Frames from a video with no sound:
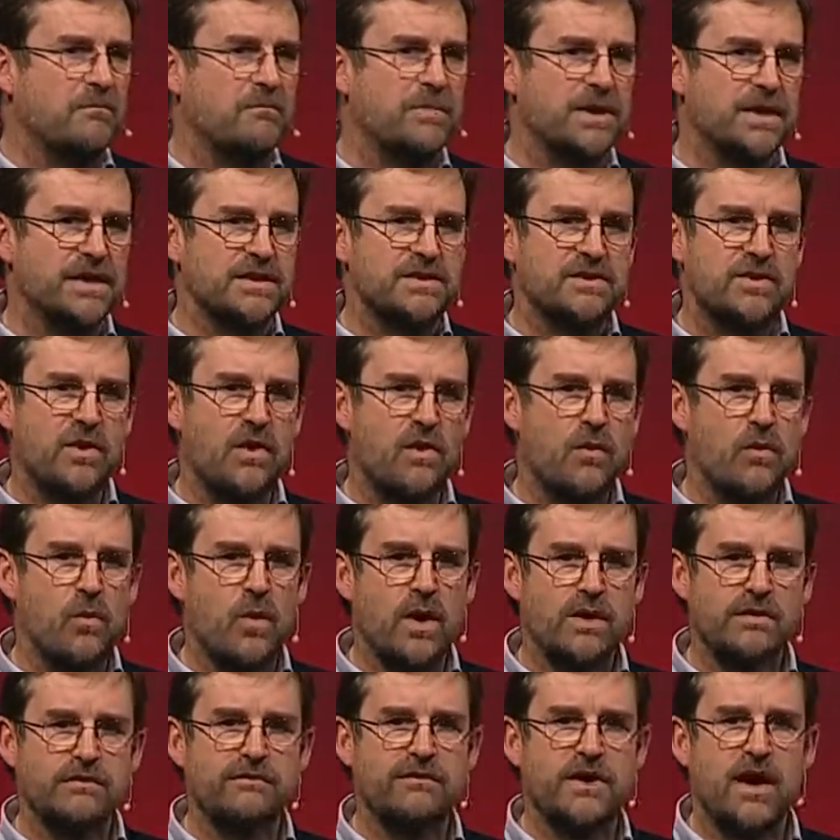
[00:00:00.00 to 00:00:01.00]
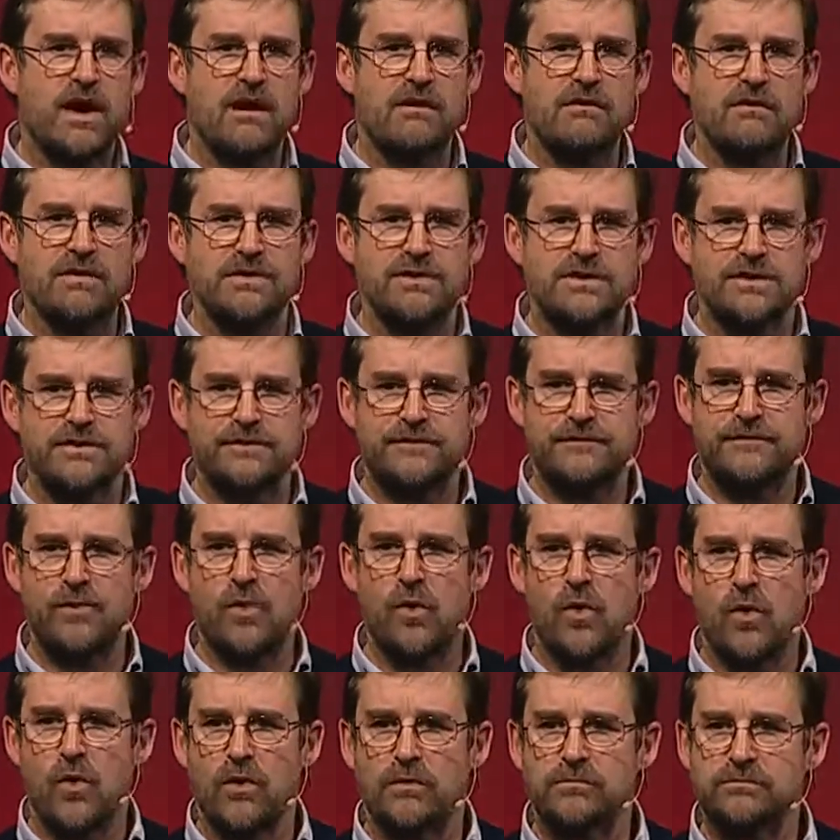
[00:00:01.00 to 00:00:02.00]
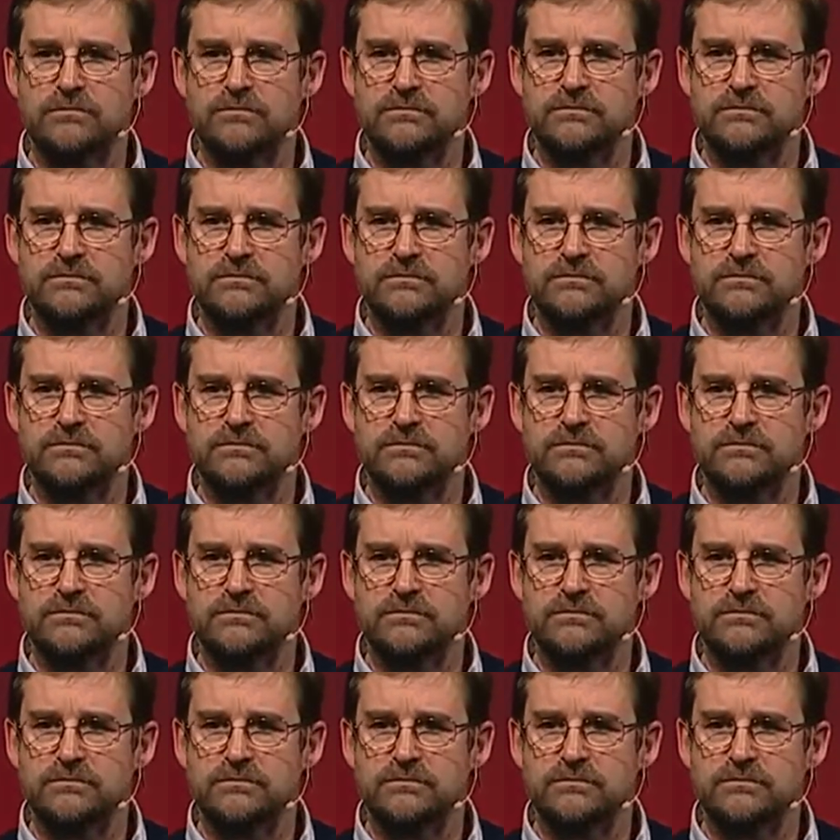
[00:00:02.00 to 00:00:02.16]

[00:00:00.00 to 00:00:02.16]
But it's not one virus, it's four.